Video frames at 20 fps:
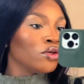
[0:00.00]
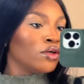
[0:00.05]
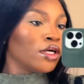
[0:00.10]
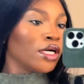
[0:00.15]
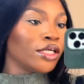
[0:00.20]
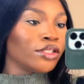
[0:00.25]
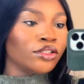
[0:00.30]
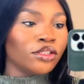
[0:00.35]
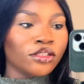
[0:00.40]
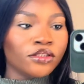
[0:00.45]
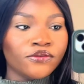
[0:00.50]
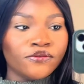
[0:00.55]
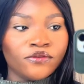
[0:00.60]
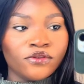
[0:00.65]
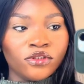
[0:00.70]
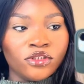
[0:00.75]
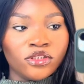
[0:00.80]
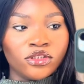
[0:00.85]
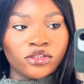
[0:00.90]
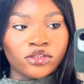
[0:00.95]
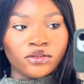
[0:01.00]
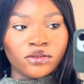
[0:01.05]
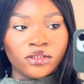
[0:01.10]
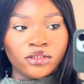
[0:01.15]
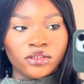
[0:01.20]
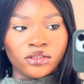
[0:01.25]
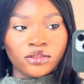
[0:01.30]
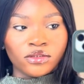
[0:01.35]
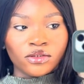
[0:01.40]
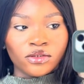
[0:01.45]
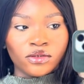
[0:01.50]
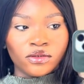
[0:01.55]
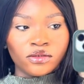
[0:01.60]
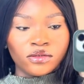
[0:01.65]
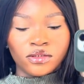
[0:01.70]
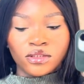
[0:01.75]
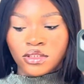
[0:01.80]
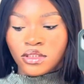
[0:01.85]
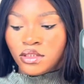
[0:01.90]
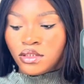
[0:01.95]
I just finished creating
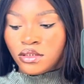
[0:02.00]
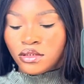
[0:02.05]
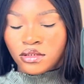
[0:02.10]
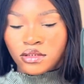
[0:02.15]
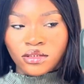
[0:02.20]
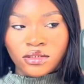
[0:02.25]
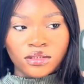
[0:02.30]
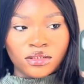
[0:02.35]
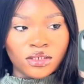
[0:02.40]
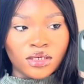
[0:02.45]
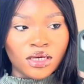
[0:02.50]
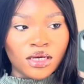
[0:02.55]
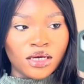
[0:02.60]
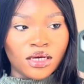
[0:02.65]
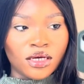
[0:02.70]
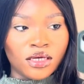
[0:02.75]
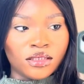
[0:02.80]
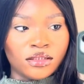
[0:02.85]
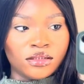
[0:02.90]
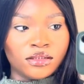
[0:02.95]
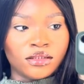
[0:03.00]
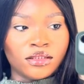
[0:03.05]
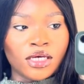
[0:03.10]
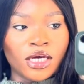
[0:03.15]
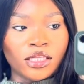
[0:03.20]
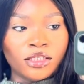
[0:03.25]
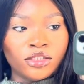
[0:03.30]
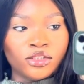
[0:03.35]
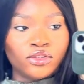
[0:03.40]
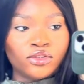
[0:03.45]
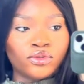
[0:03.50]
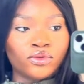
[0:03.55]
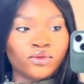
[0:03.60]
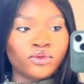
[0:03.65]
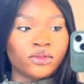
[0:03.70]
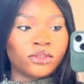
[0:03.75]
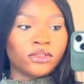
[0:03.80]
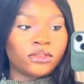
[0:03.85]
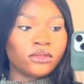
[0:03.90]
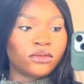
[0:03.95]
content and I need
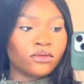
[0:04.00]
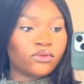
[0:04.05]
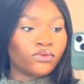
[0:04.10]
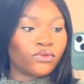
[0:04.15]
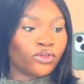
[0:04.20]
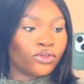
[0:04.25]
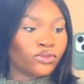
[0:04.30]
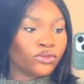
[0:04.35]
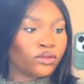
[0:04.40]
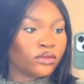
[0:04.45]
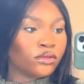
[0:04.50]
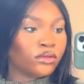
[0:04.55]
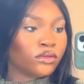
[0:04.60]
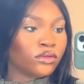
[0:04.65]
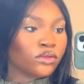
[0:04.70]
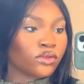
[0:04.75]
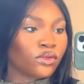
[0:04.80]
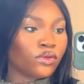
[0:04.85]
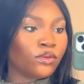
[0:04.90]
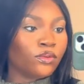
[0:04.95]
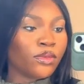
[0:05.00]
to run some